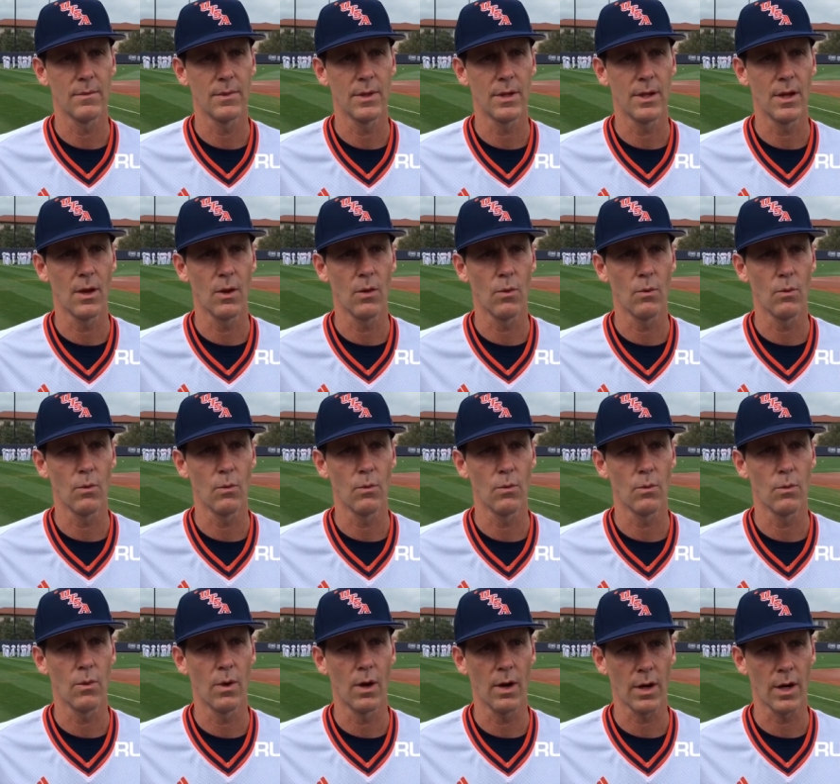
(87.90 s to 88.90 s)
you know,
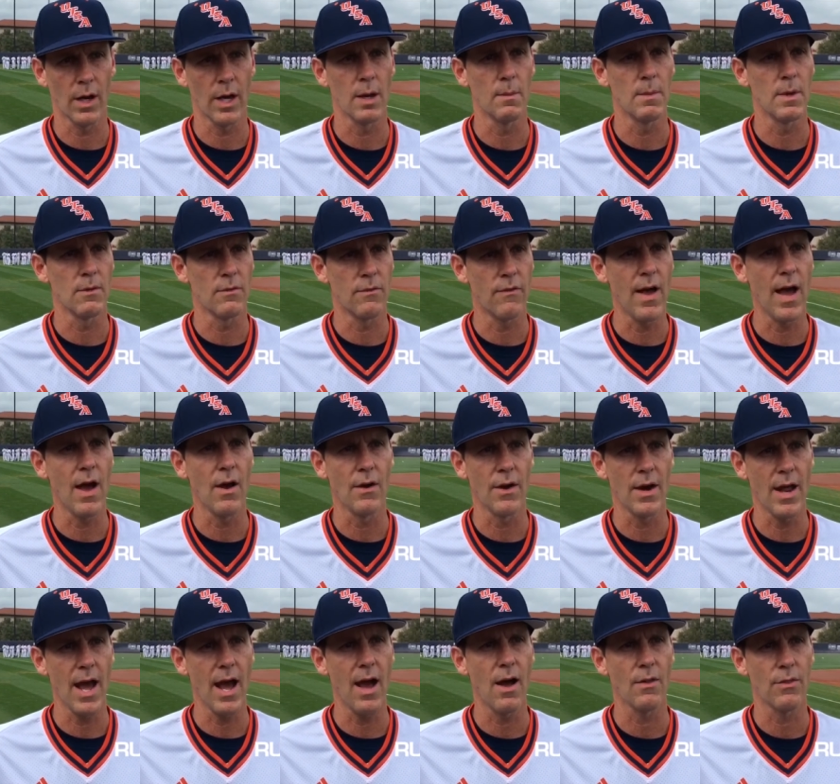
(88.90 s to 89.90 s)
are going to be
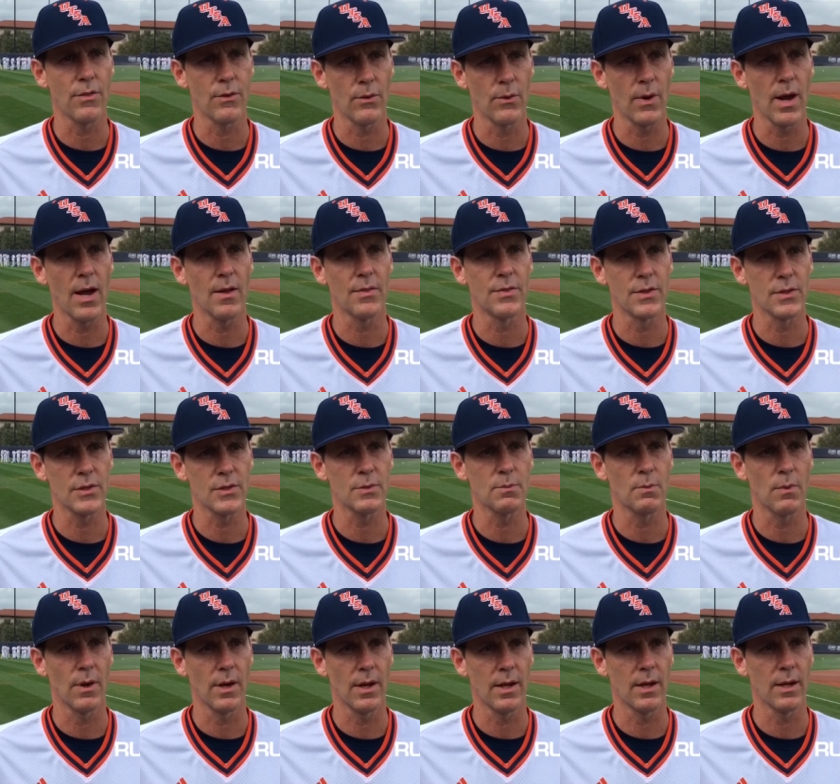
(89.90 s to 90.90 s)
found out throughout this
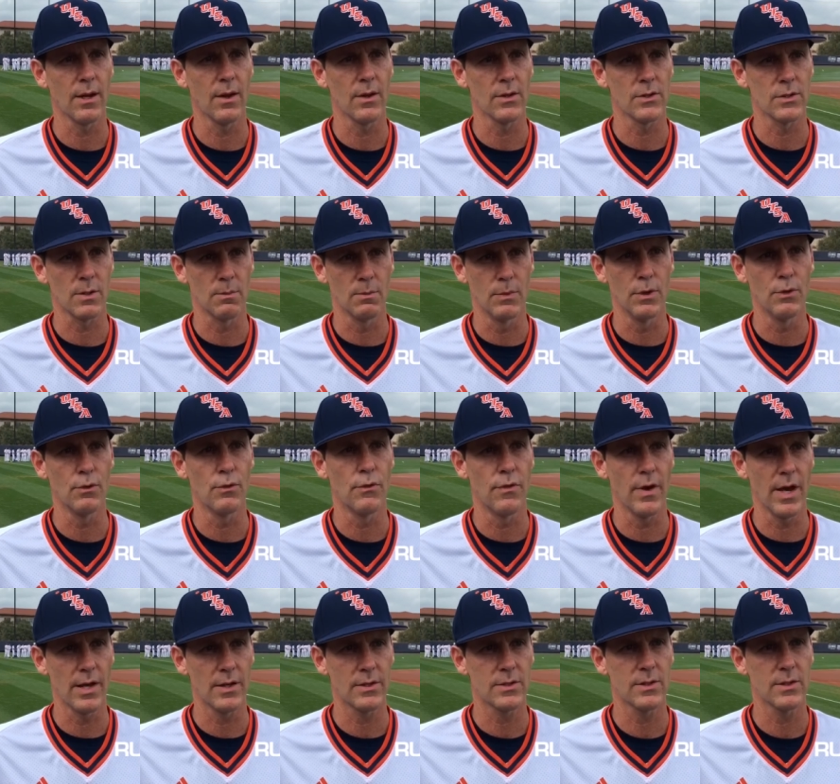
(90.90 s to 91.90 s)
spring on some new
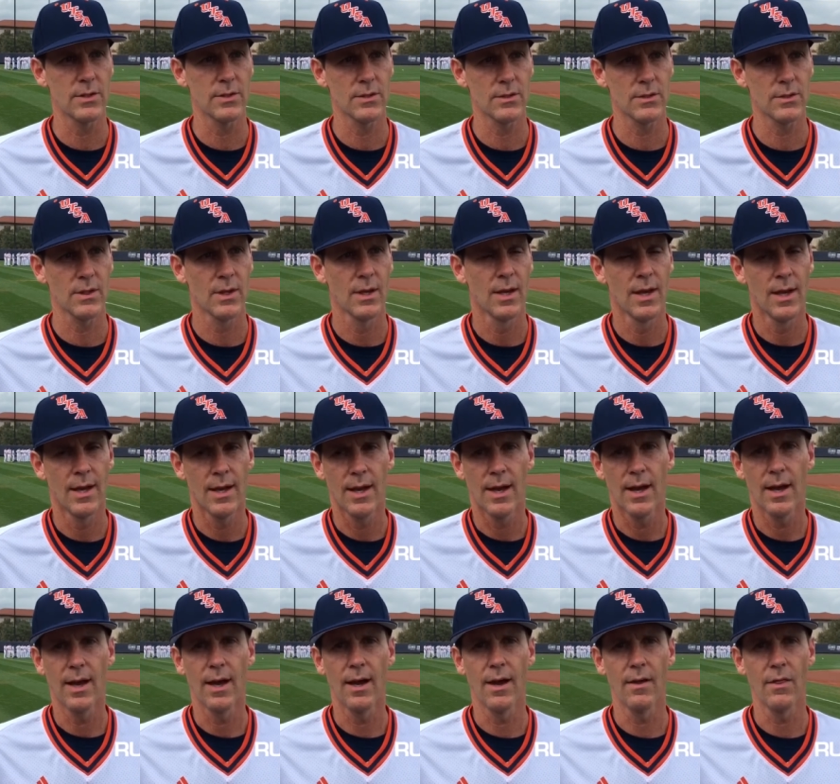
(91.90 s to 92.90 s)
faces.
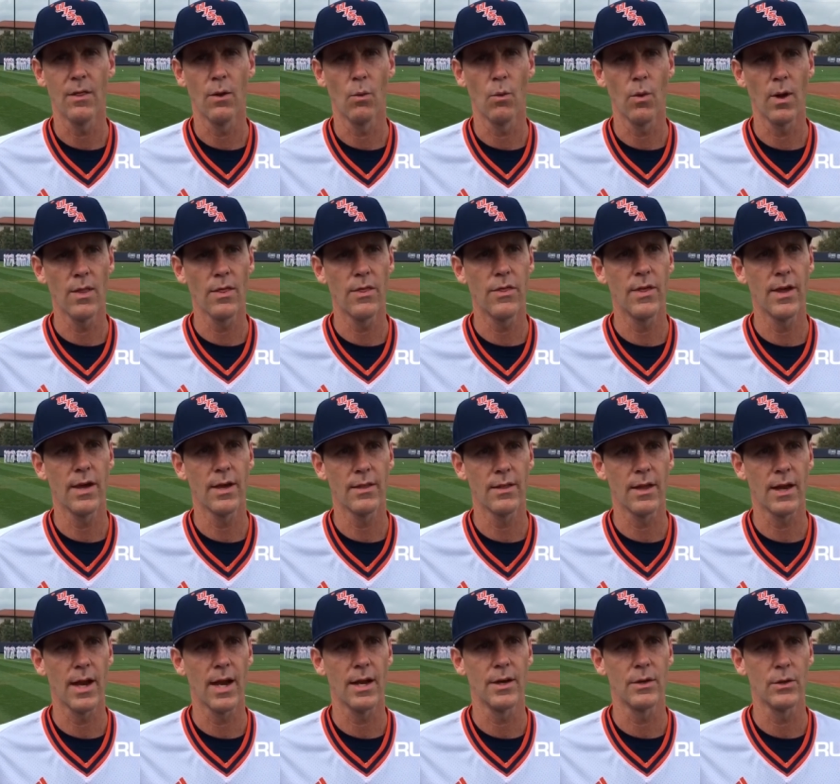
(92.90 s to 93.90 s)
Uh, the one thing
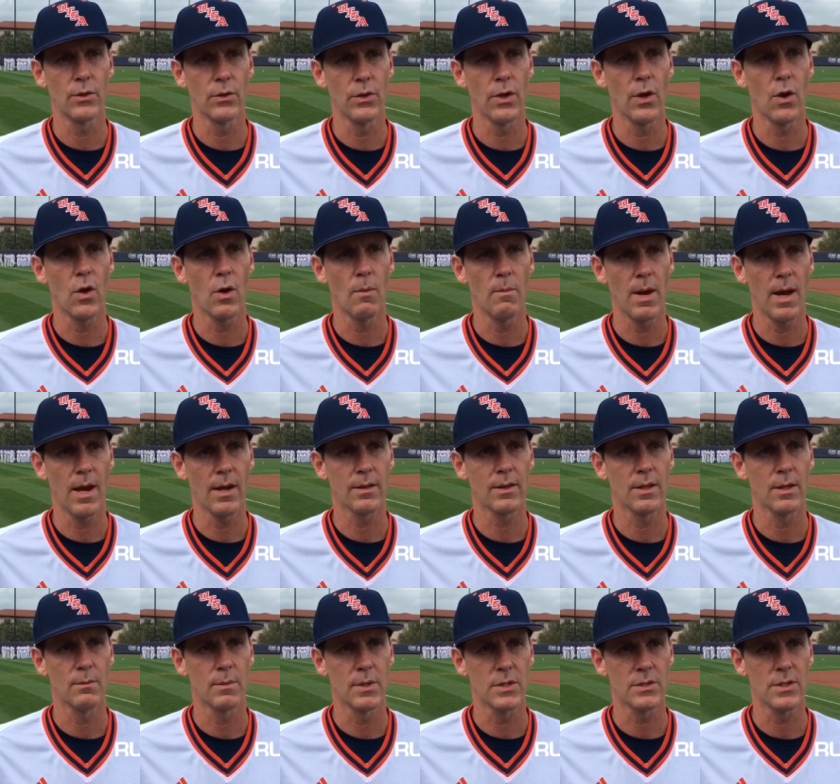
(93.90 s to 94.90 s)
that I do know about
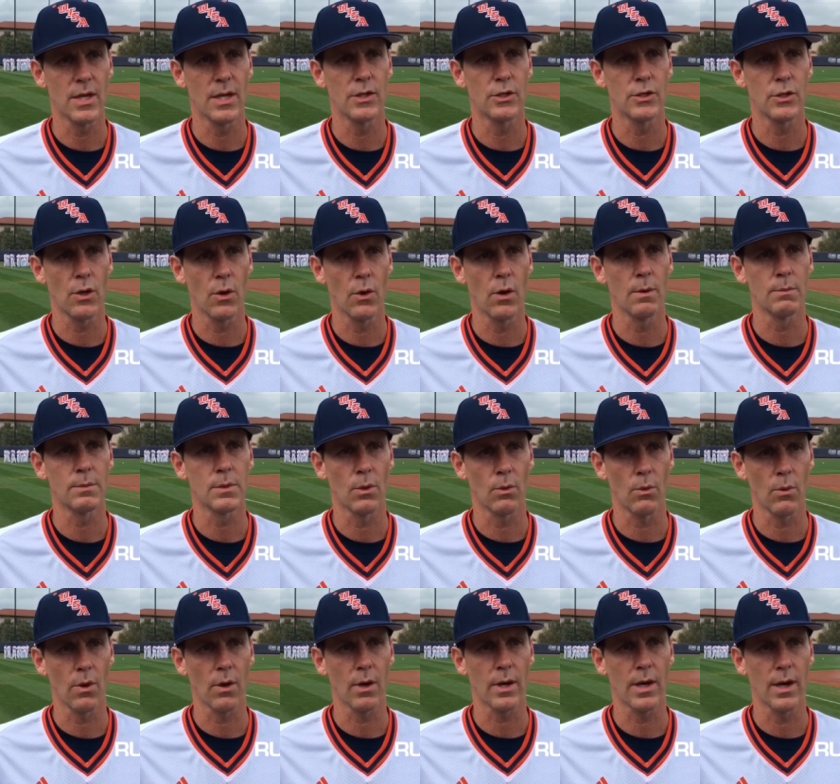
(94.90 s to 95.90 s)
them is they show up to
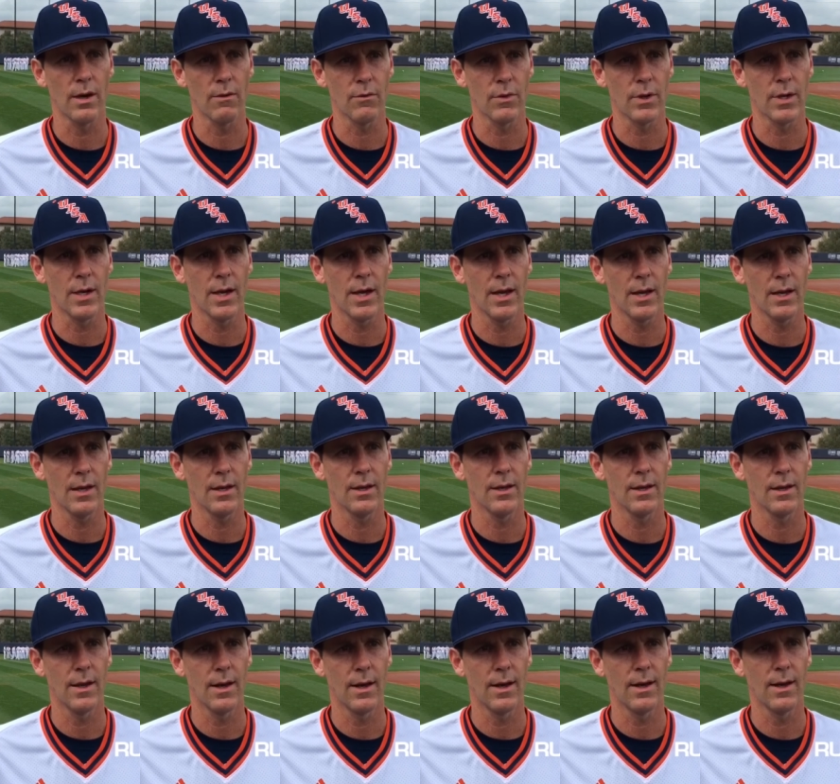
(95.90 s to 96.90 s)
work every day.
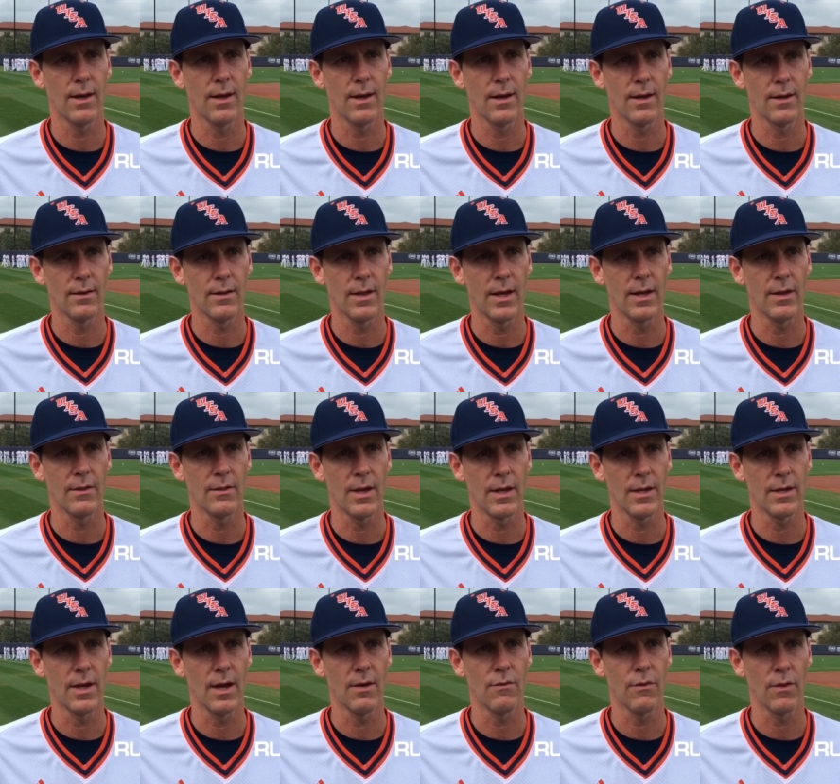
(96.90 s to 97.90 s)
Uh, they,
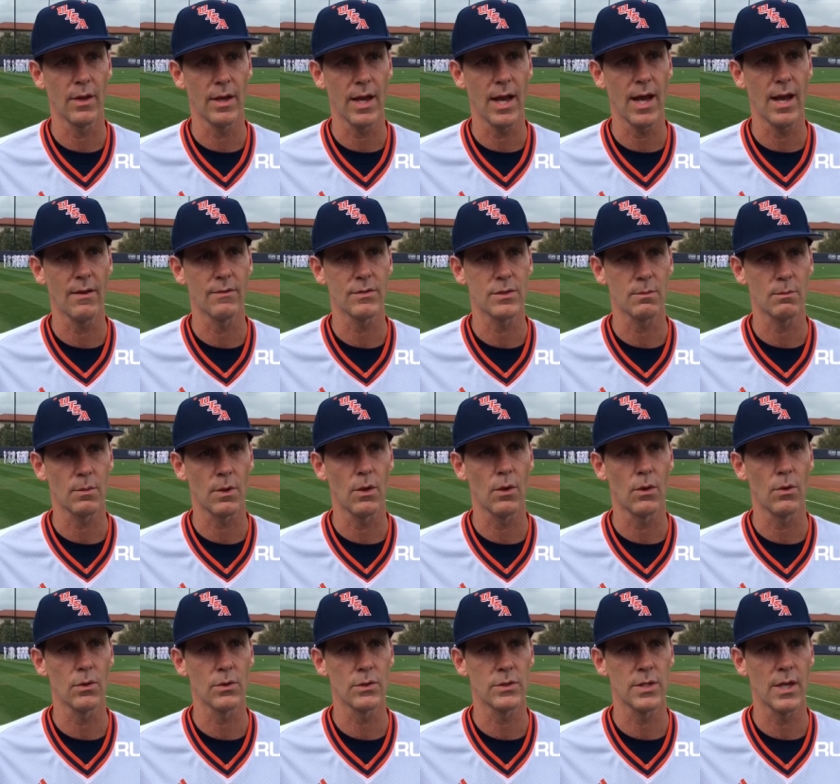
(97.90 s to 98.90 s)
they definitely have some
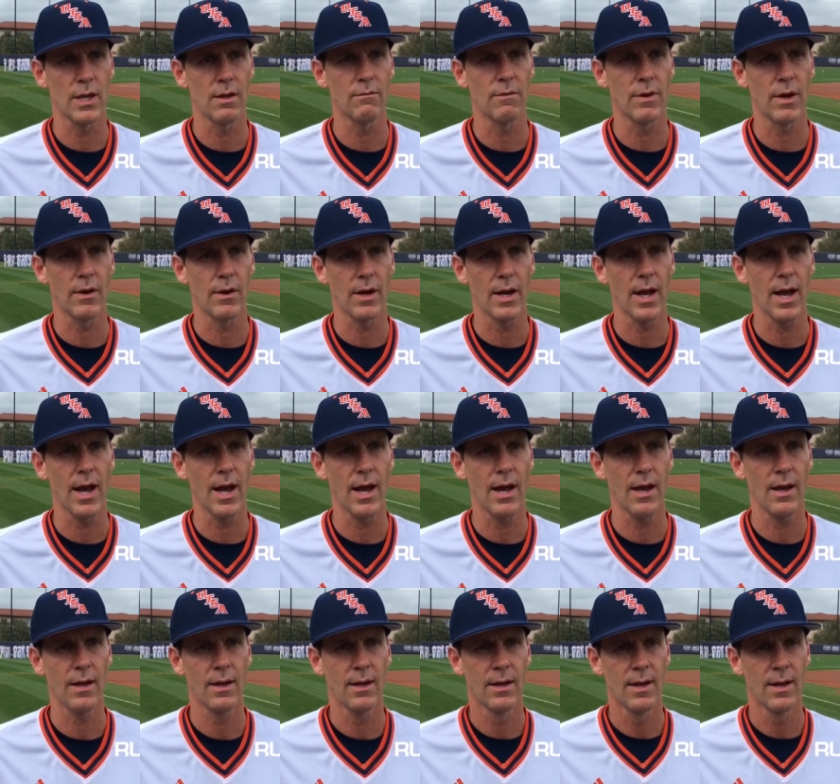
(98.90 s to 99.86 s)
goals set very high.